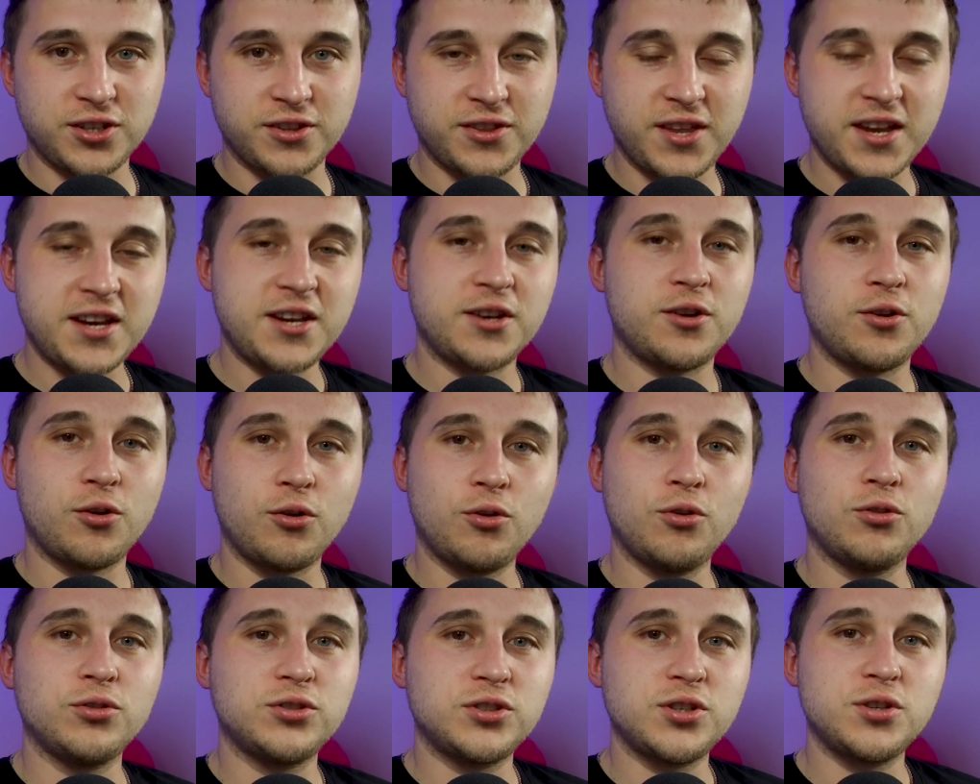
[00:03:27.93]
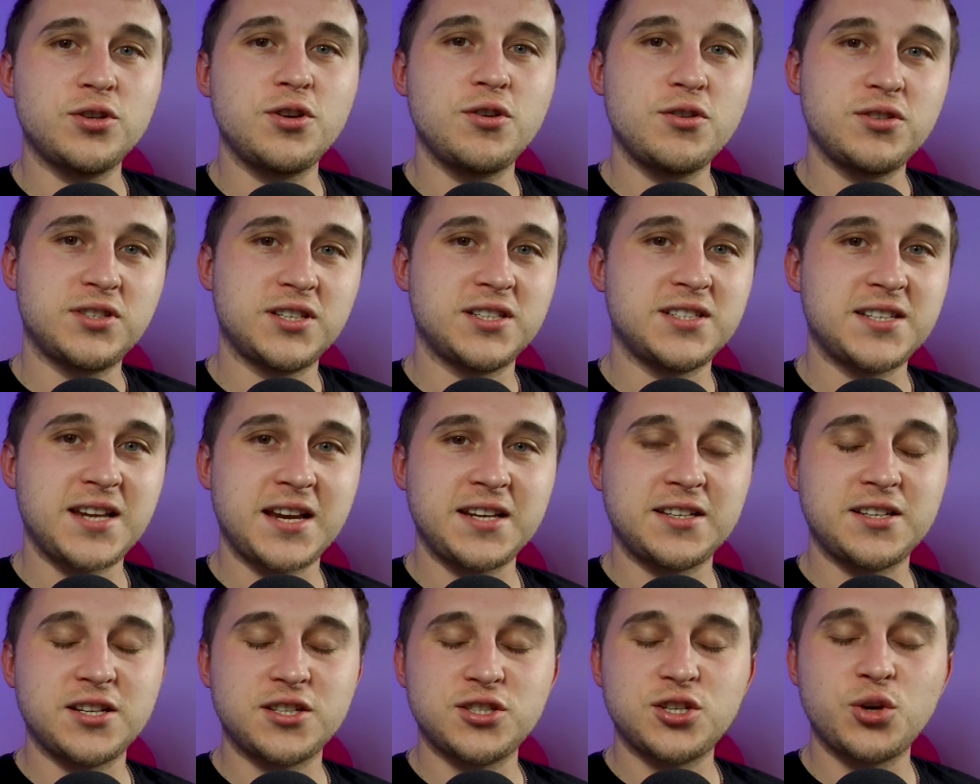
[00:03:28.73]
They could also use this
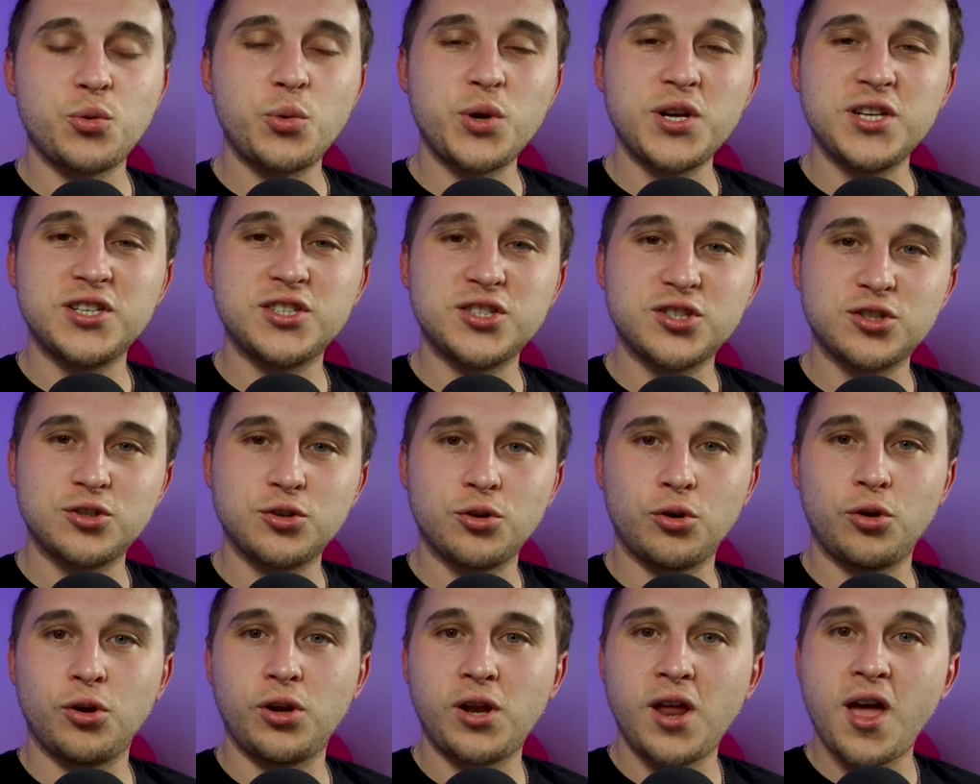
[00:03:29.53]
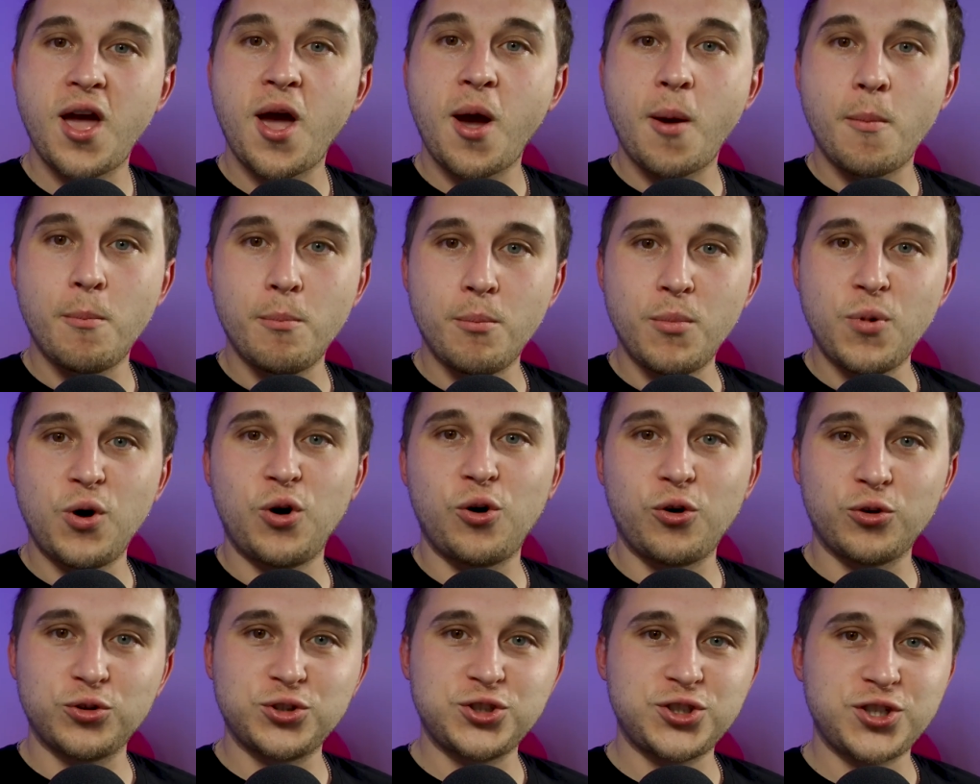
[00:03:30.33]
data to install
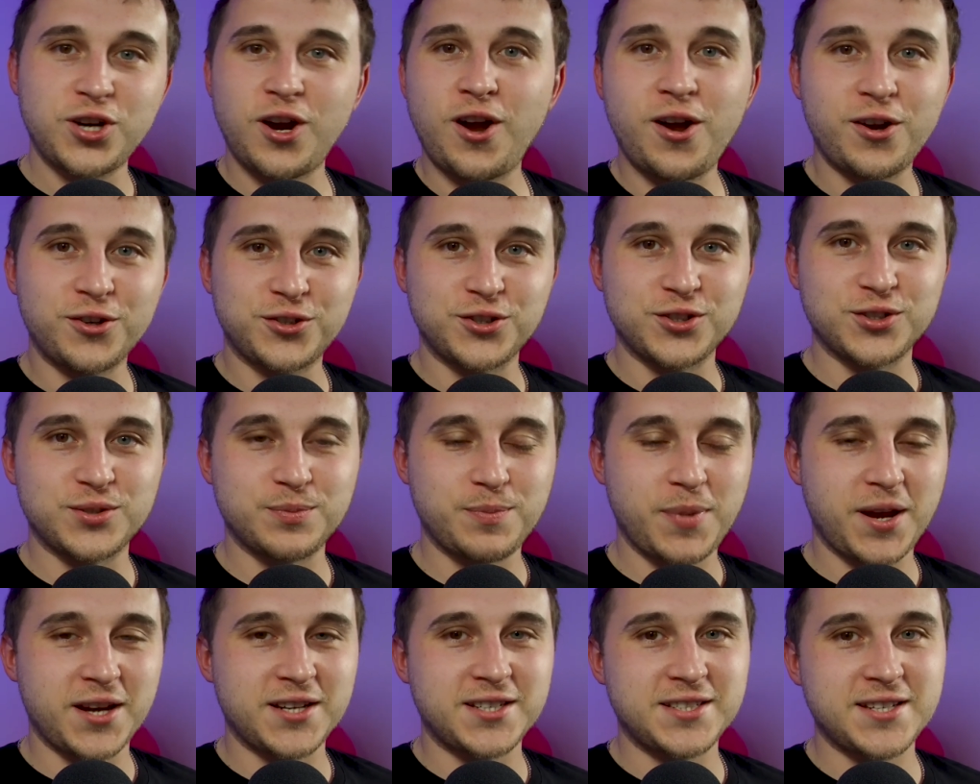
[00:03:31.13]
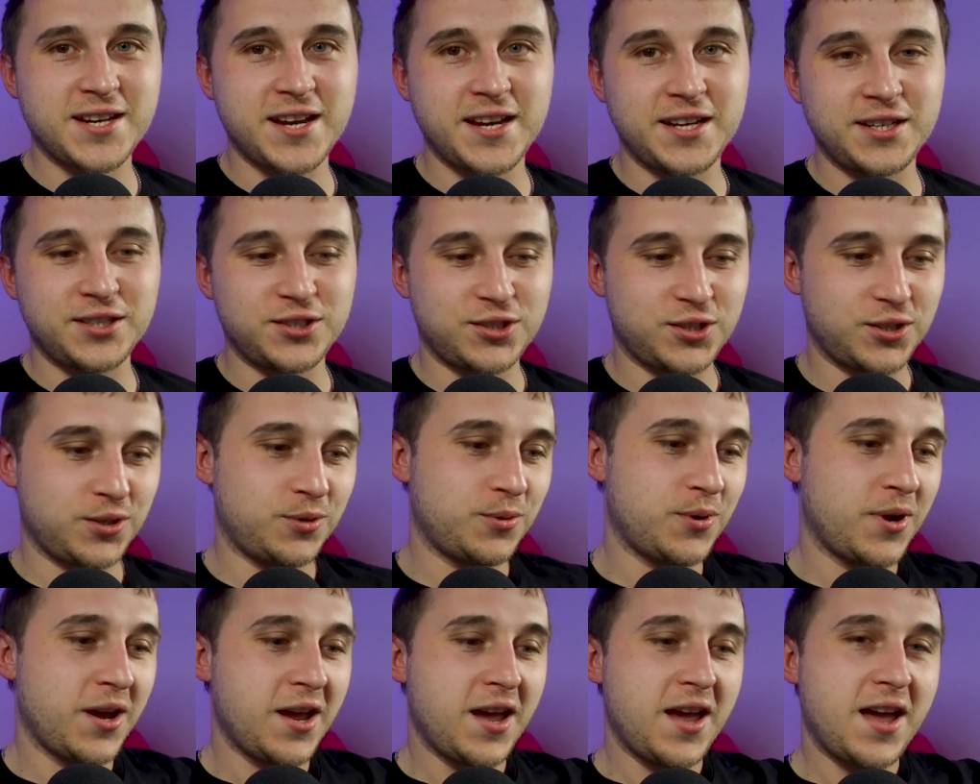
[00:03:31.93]
more chargers by saying
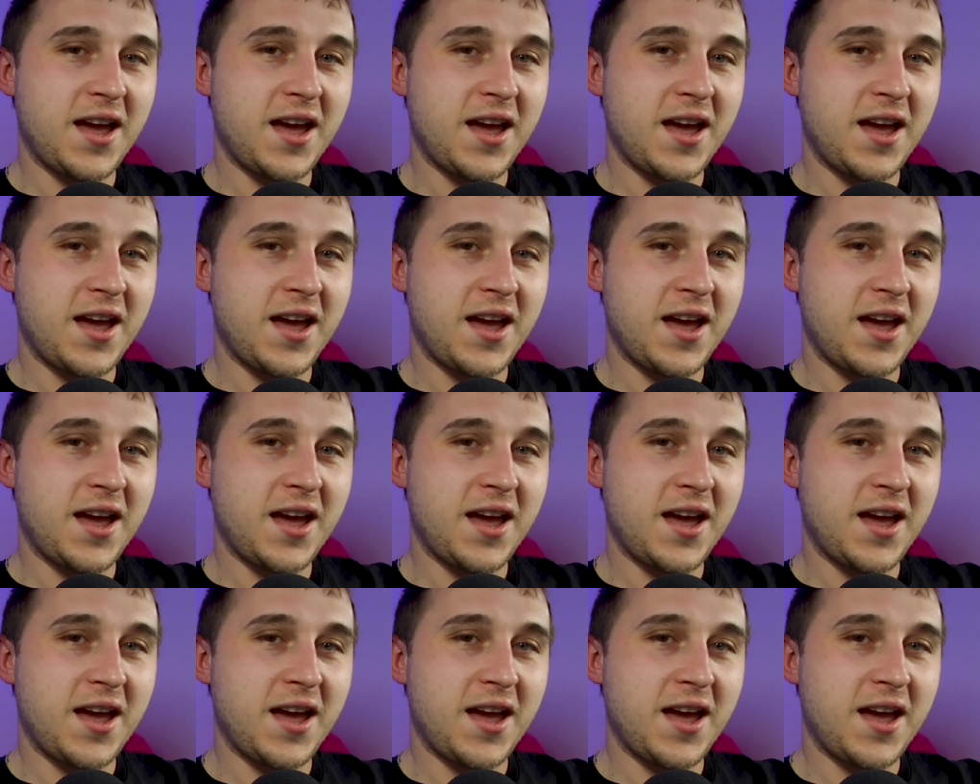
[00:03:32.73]
to